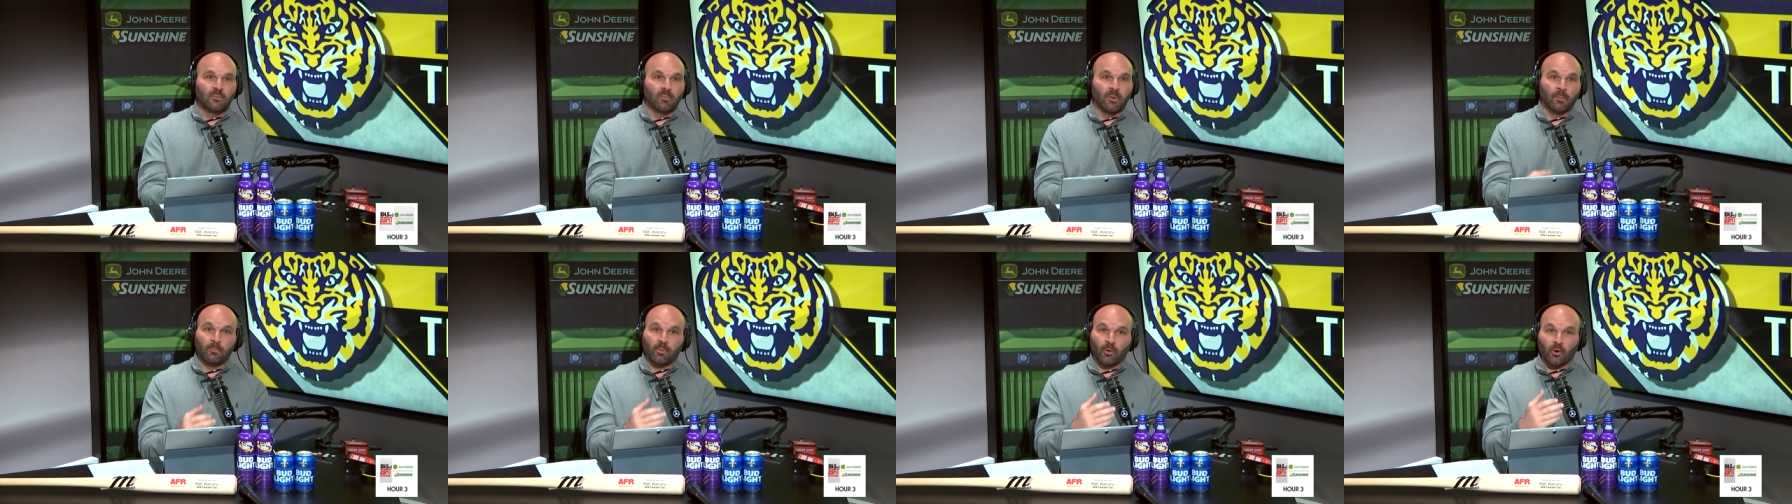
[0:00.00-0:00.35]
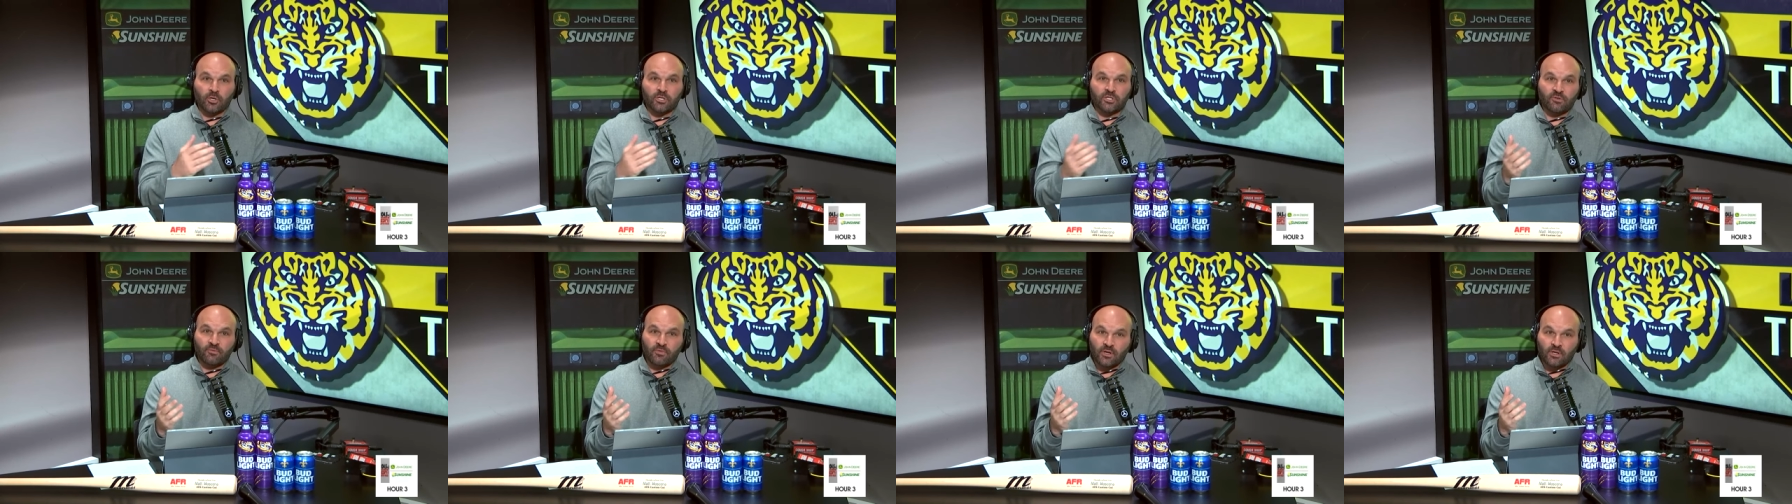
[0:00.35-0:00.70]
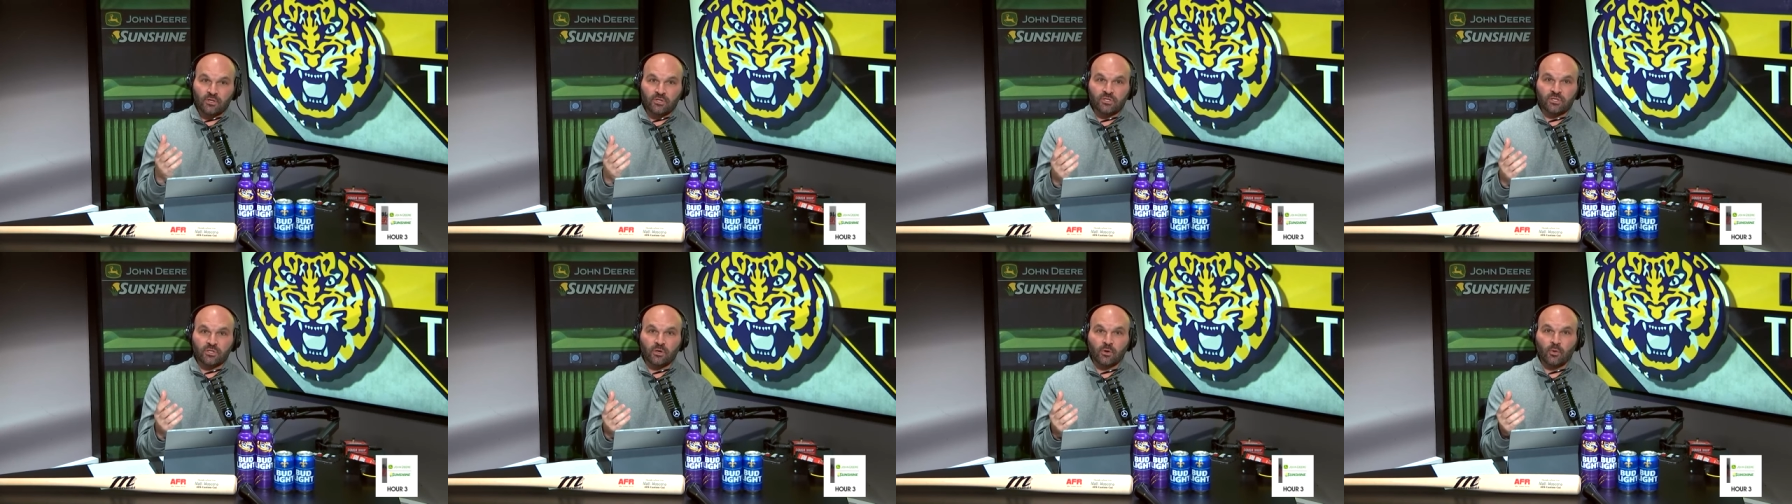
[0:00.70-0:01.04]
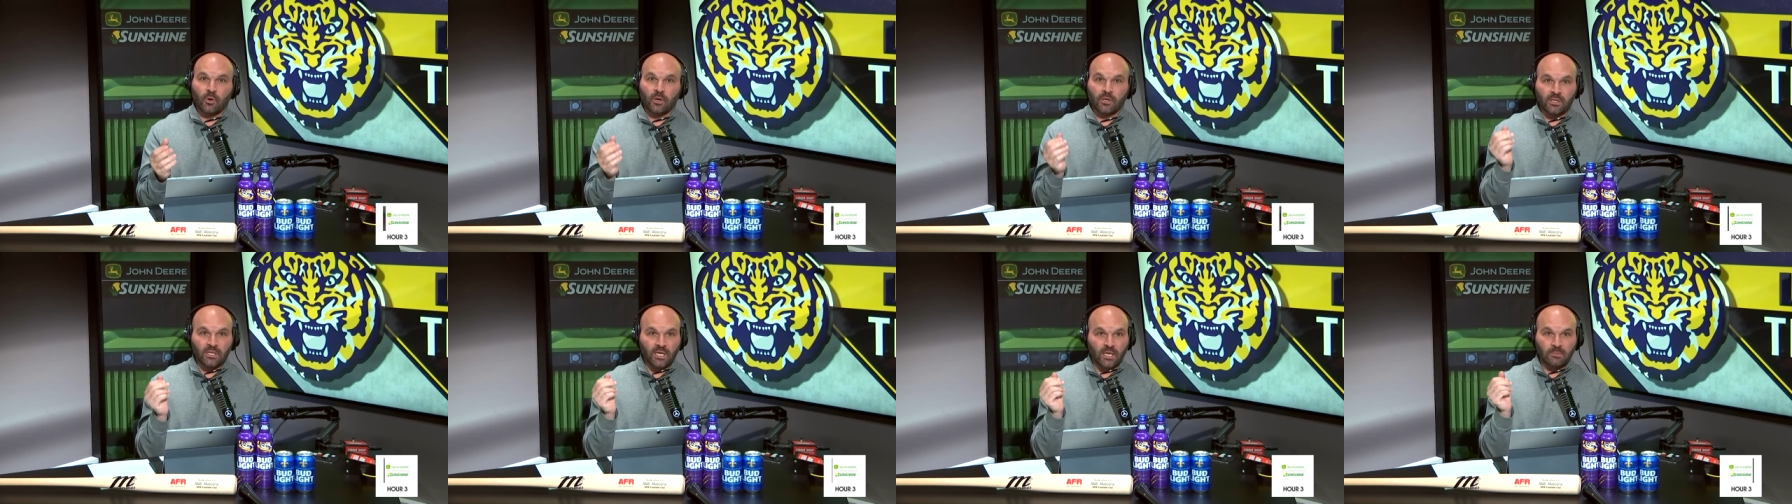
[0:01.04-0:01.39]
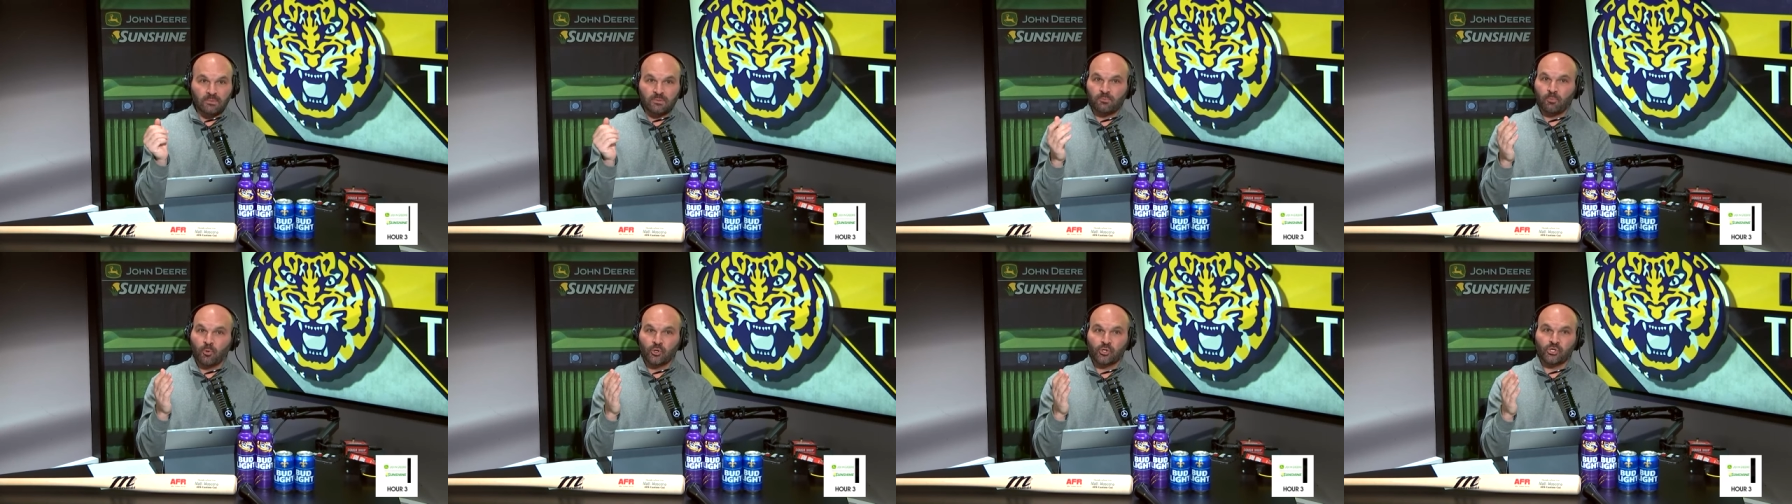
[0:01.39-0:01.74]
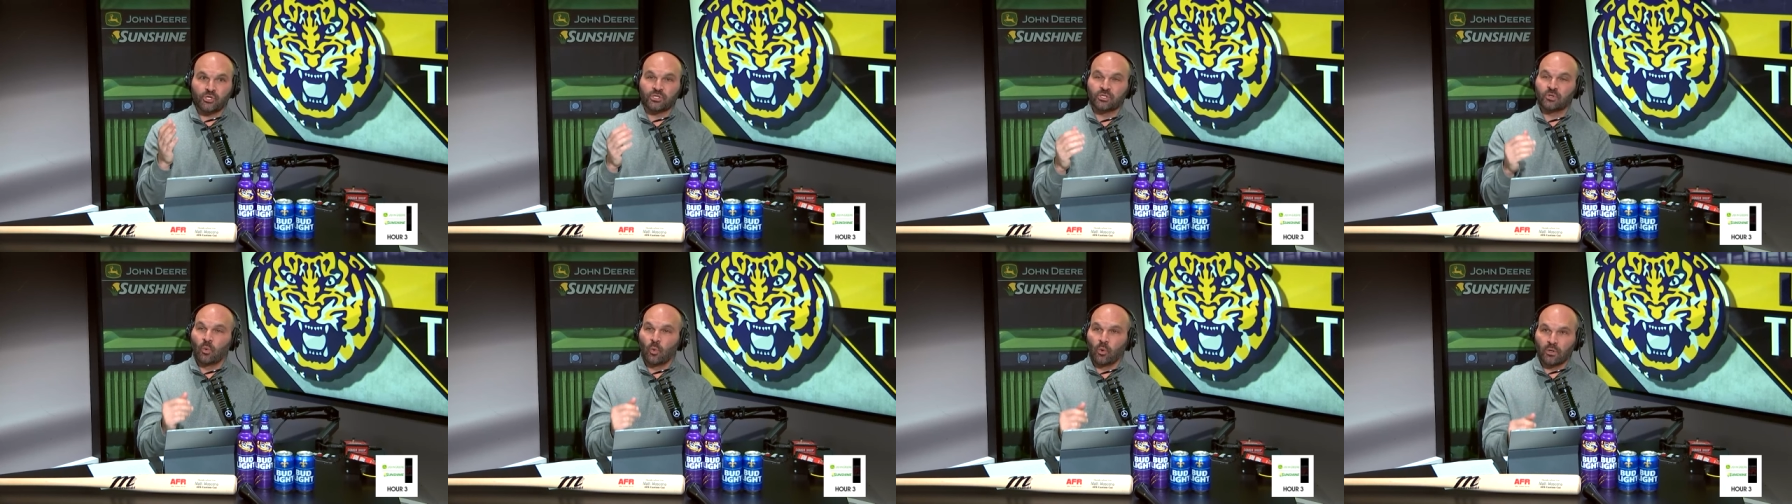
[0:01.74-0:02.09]
but perseveres through it, keeps
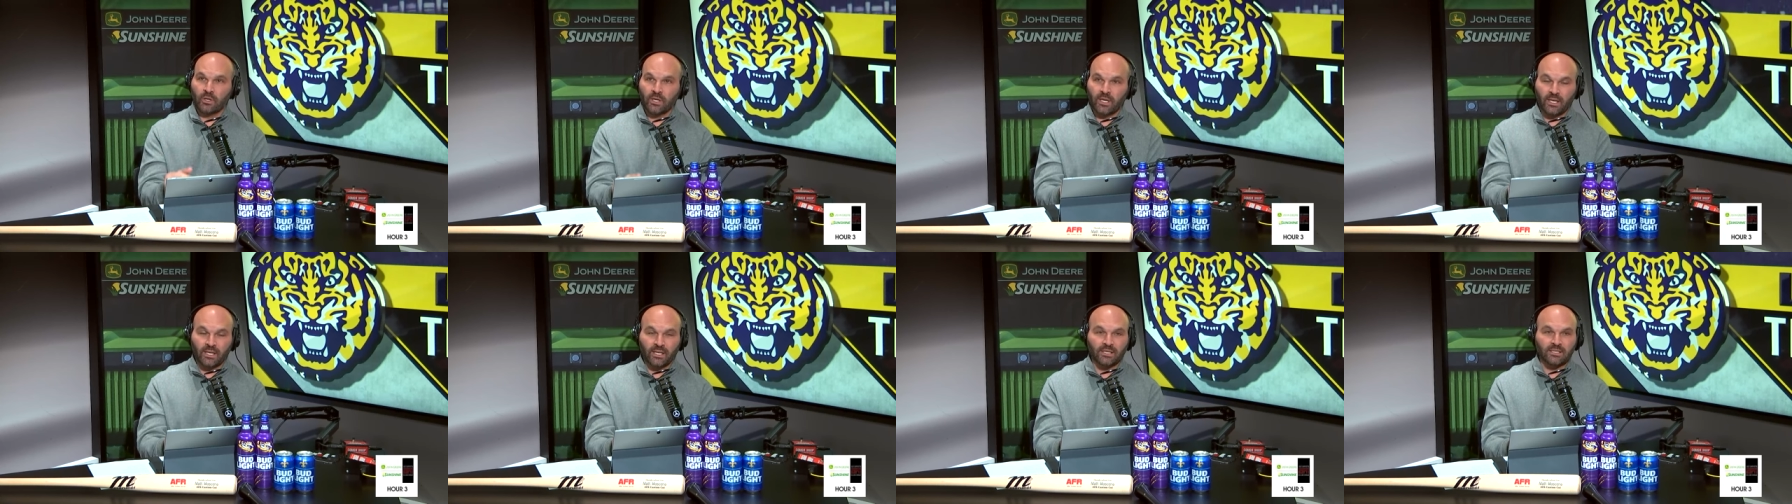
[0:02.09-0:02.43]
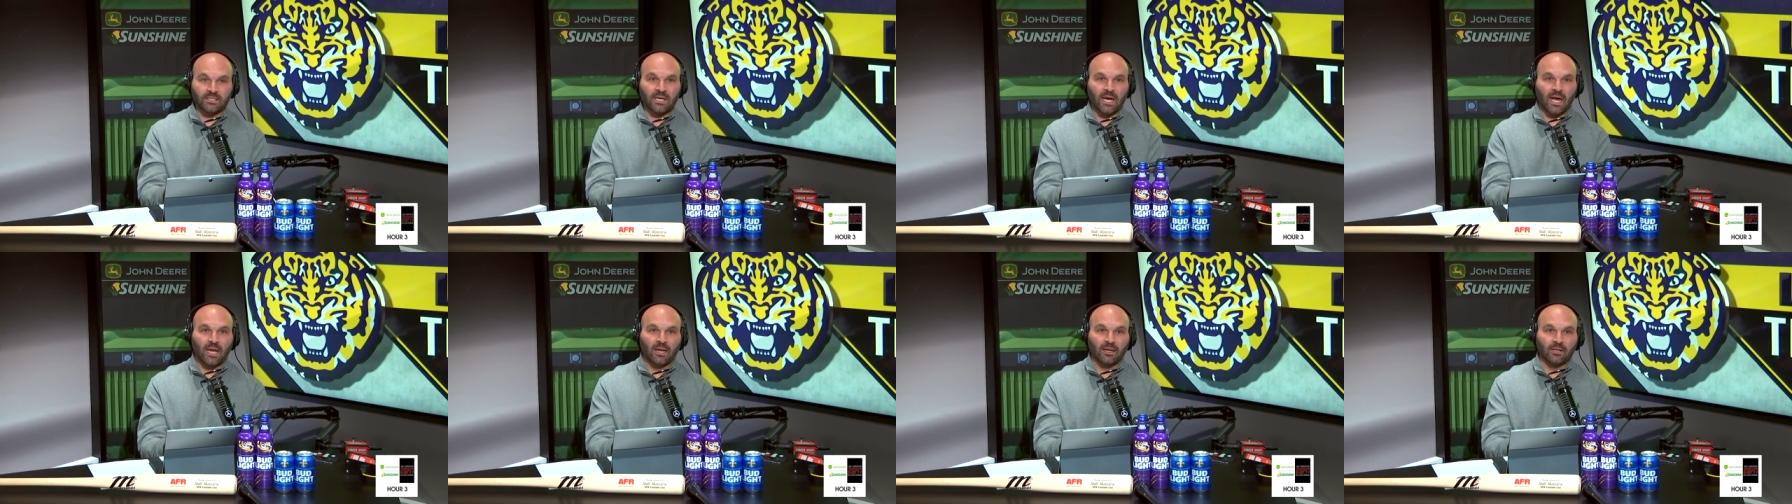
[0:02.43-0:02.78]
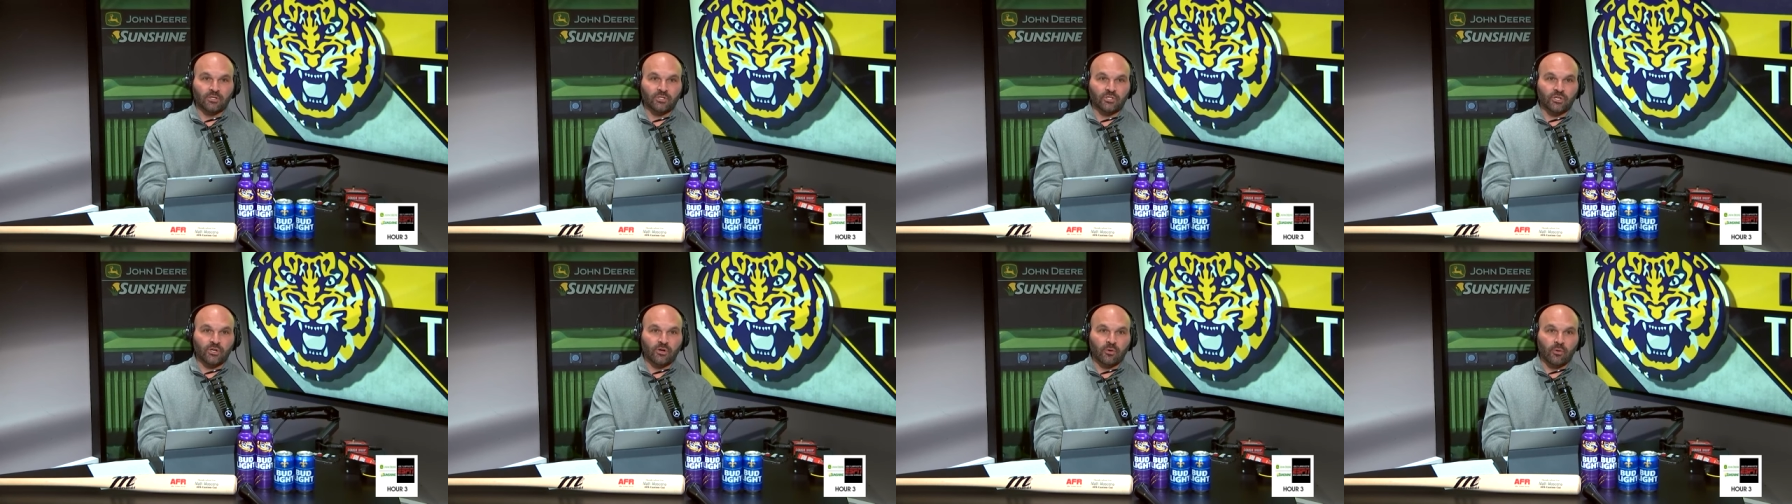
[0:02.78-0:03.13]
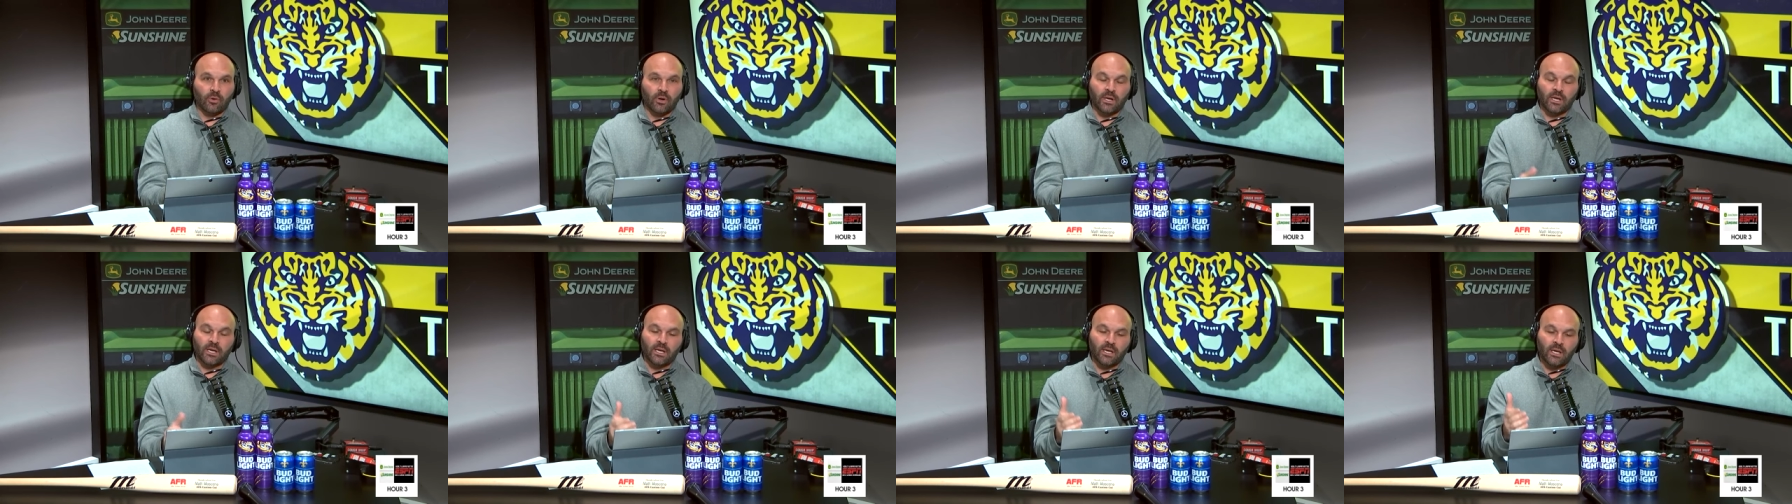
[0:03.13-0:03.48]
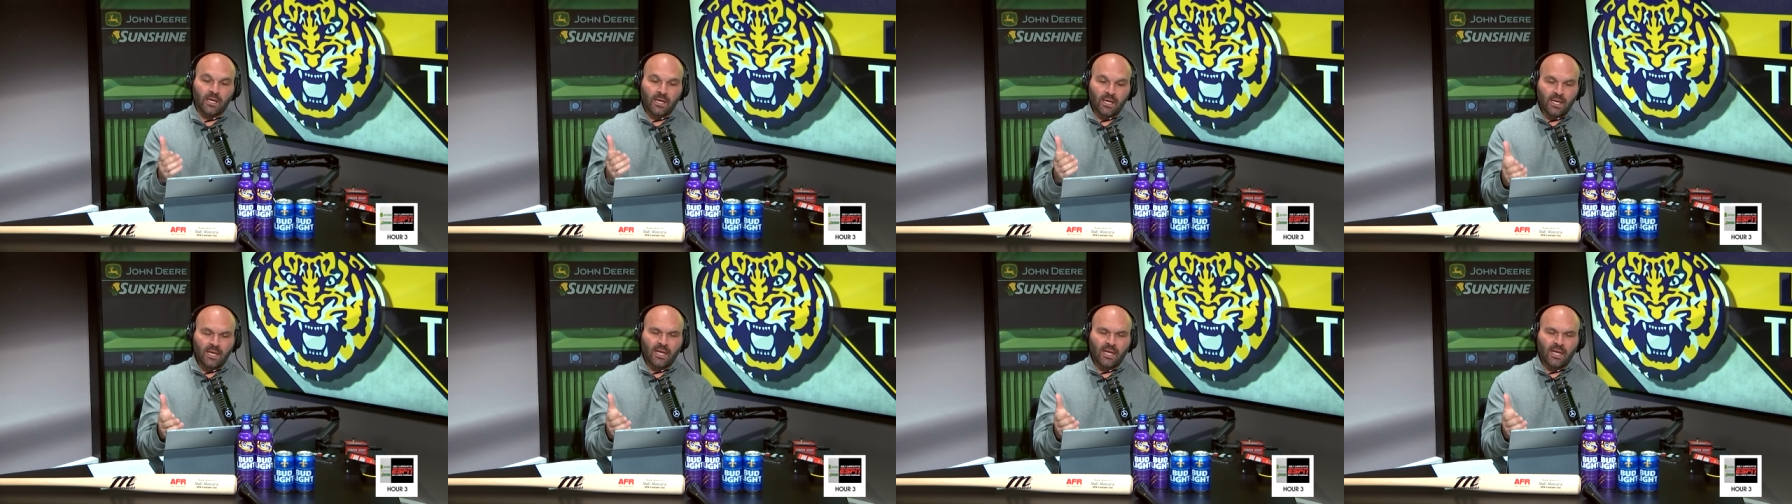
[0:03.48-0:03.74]
pushing toward getting his college degree.